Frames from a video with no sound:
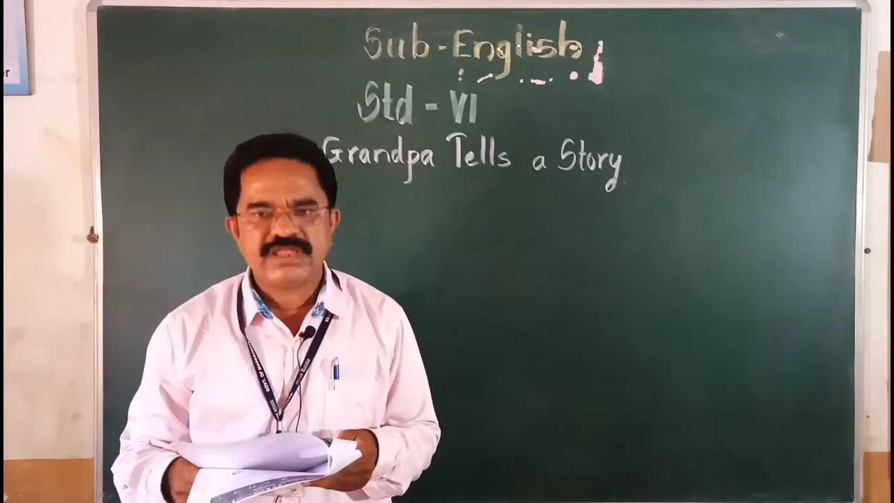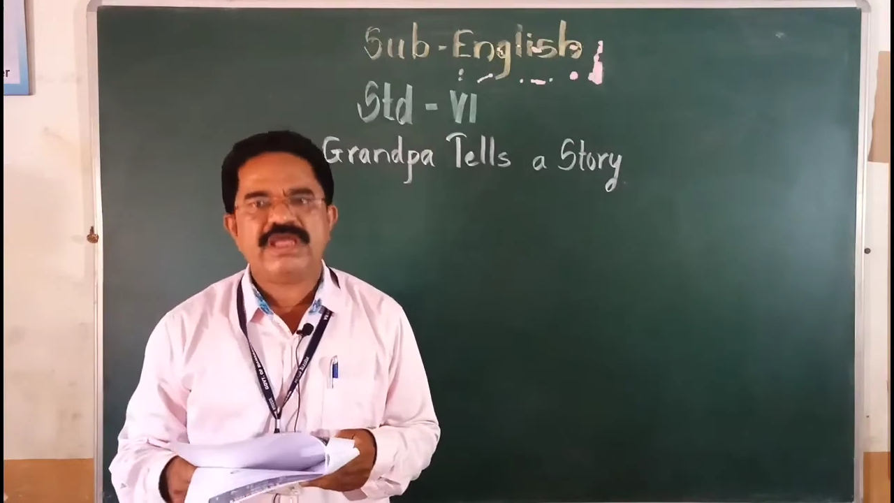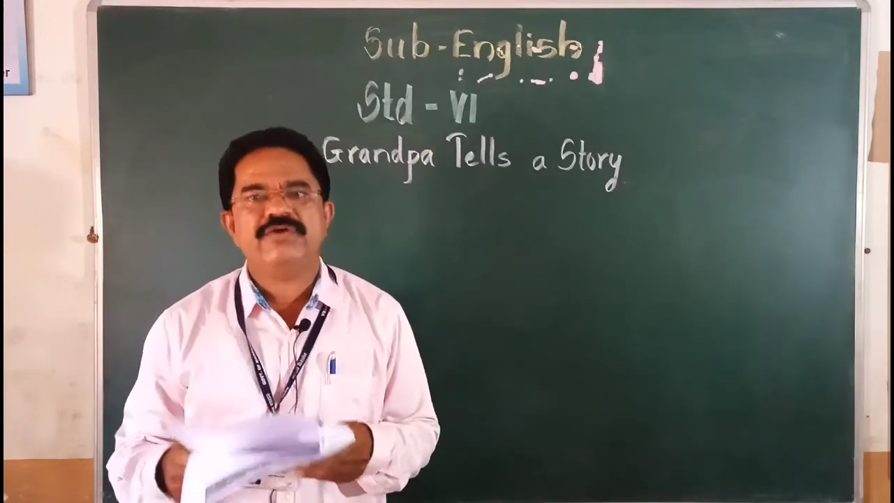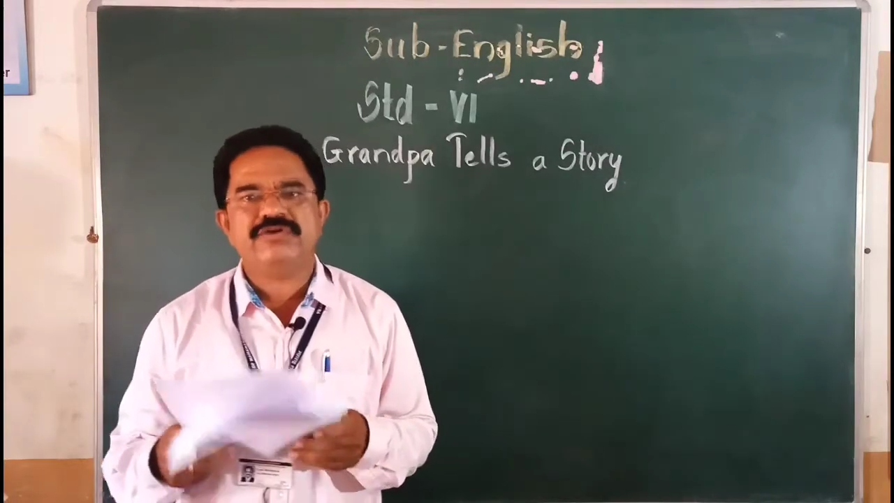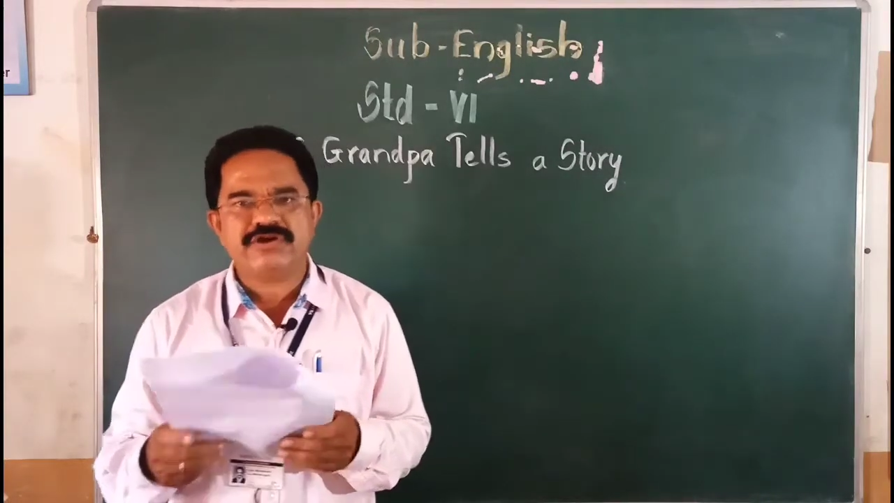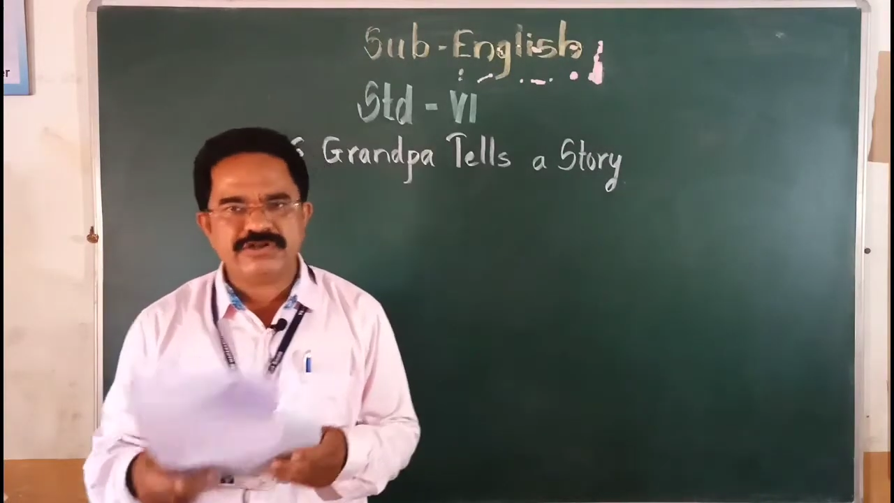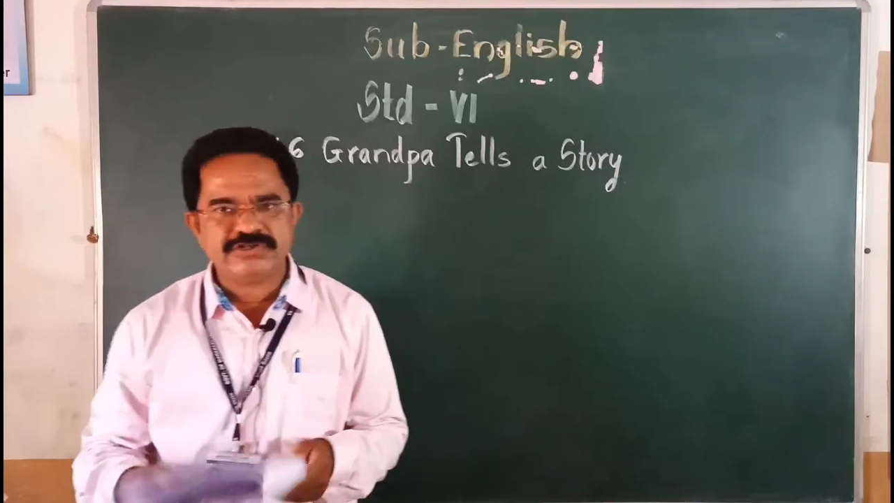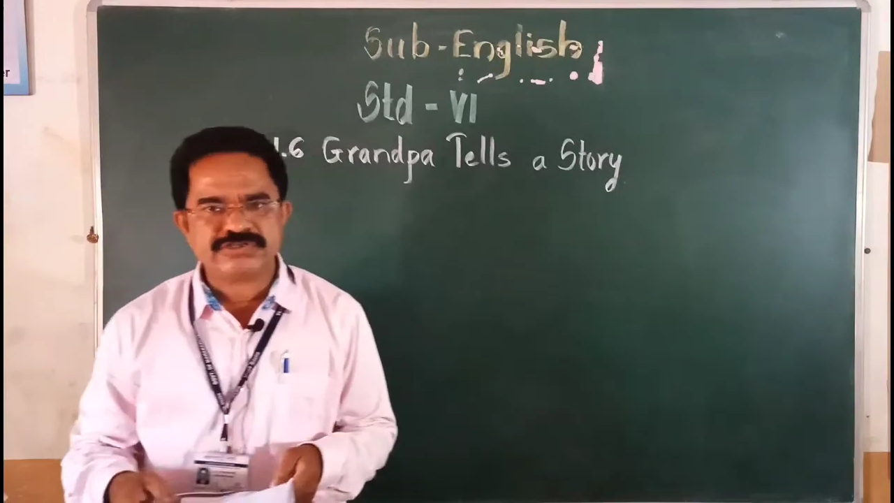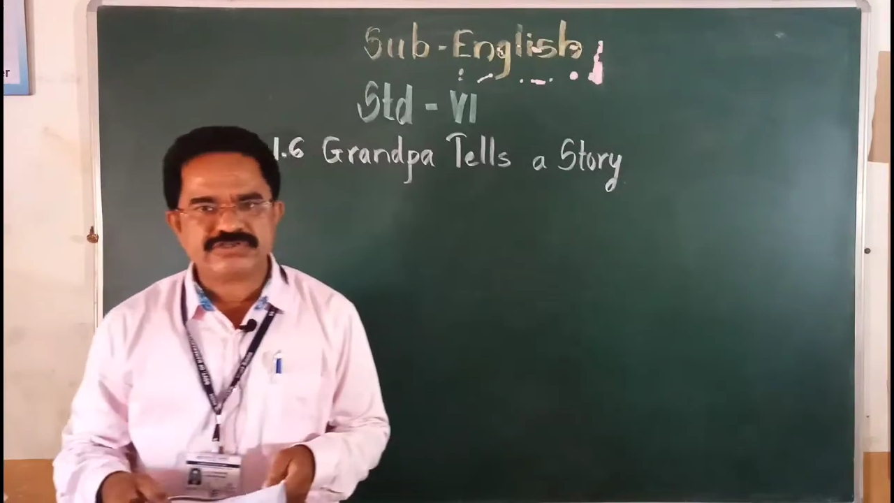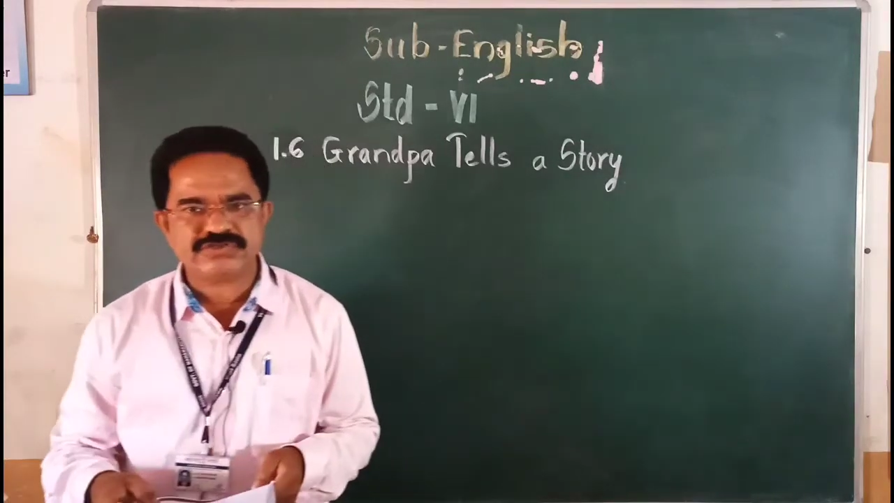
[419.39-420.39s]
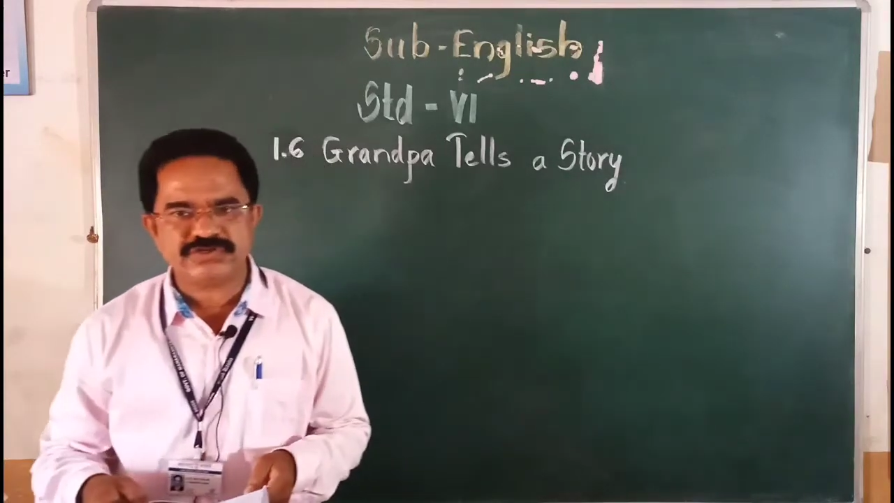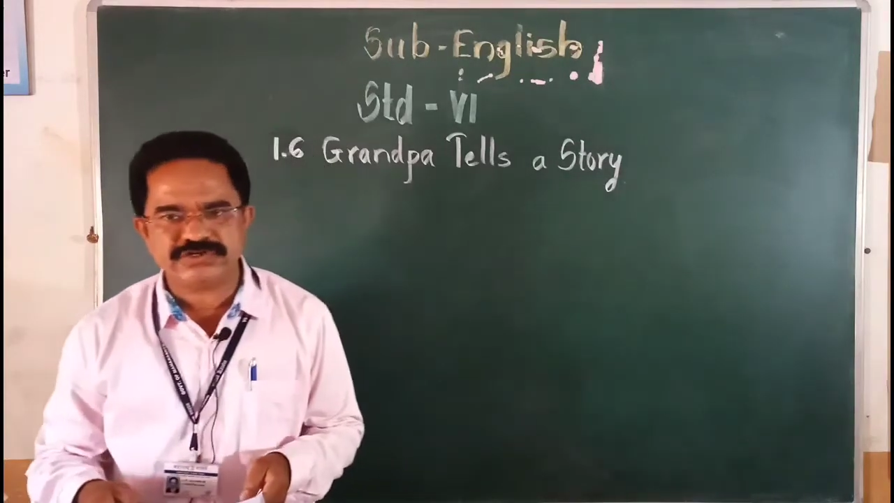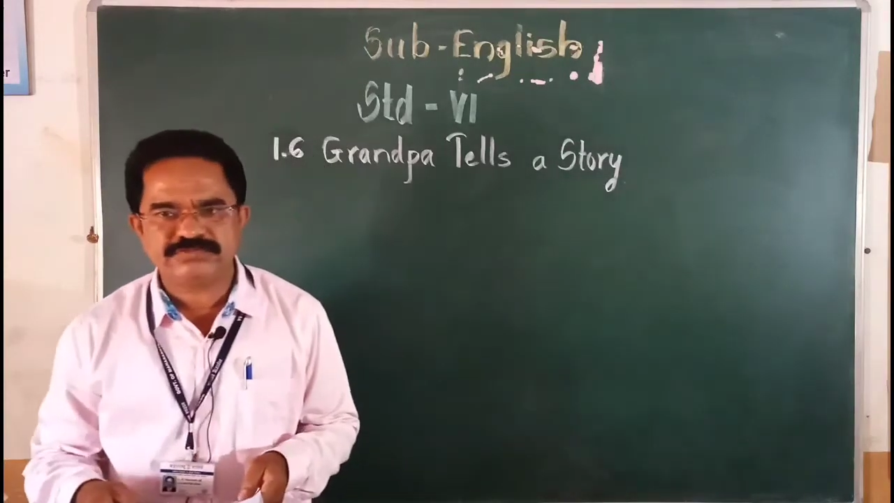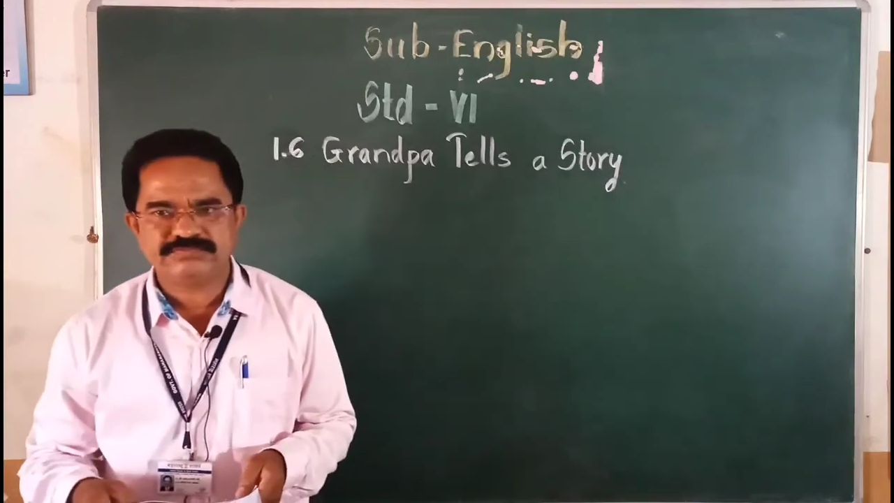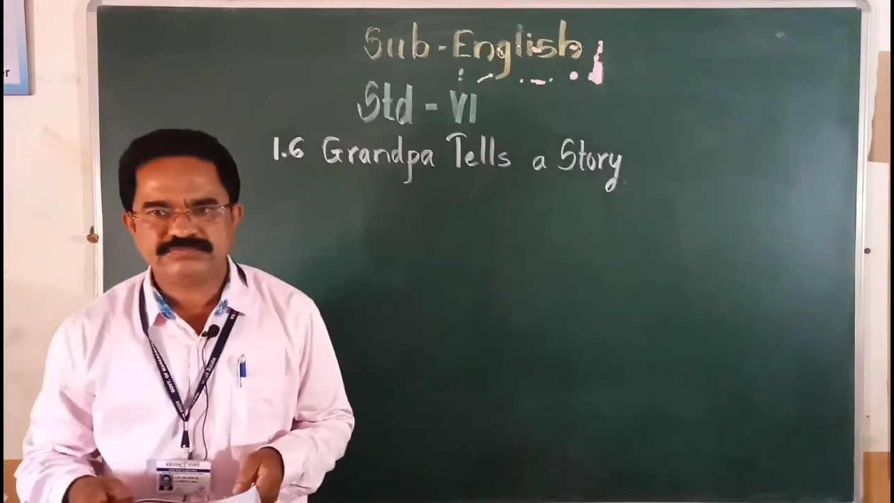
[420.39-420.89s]
Have you
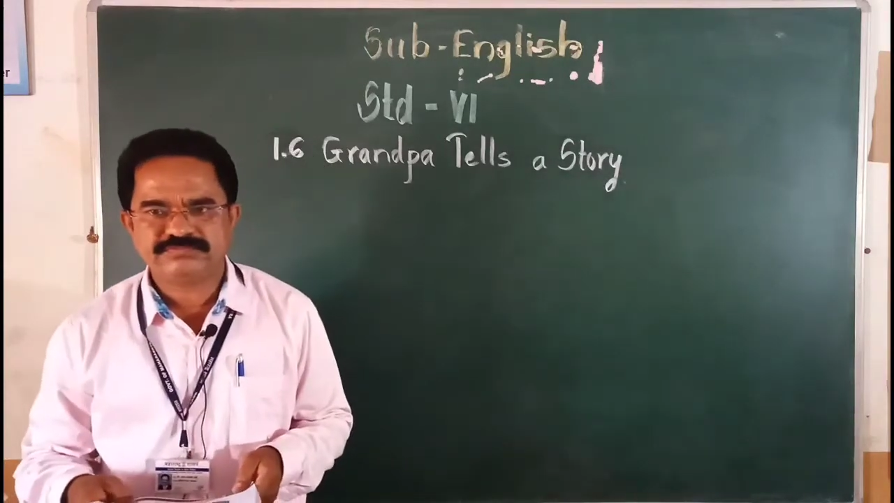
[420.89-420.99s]
understood?